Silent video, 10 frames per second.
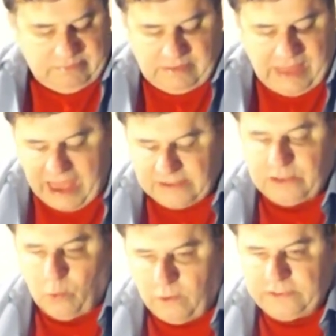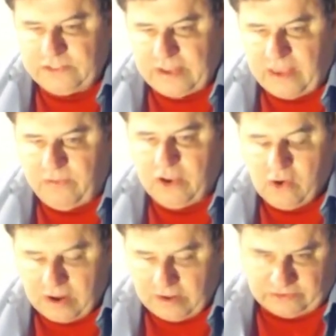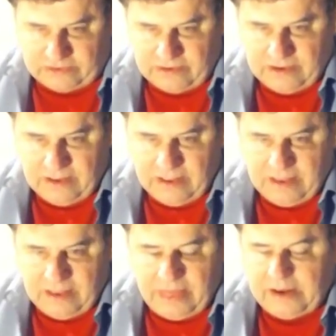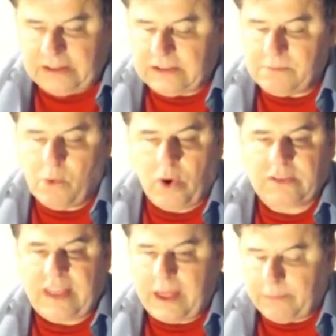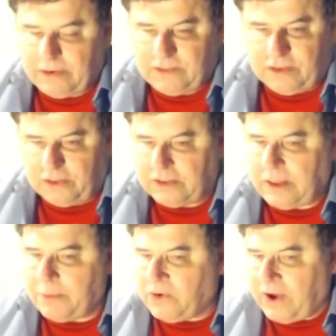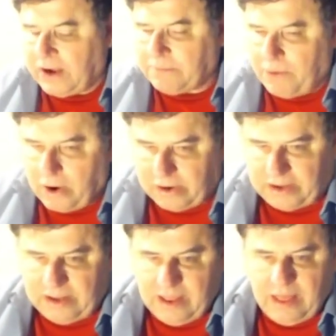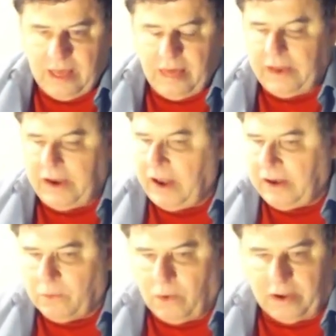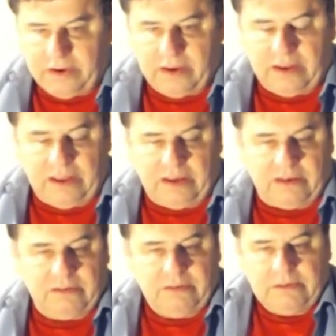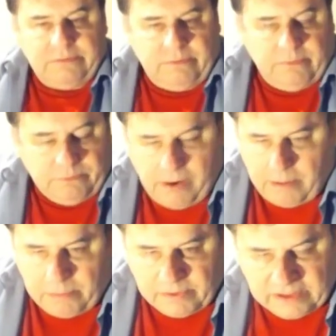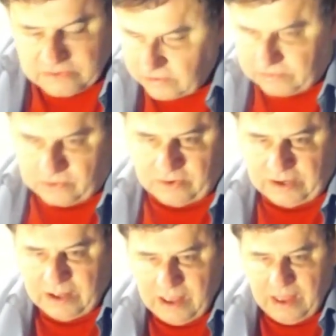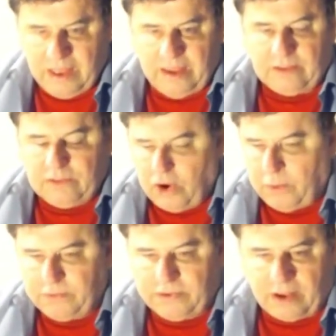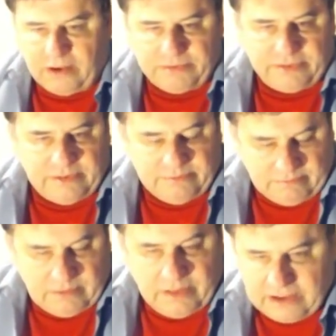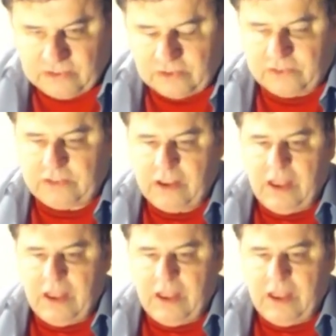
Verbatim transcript: had the one saving grace that he did more damage to the Democratic Party than anyone in probably its history in terms of elections.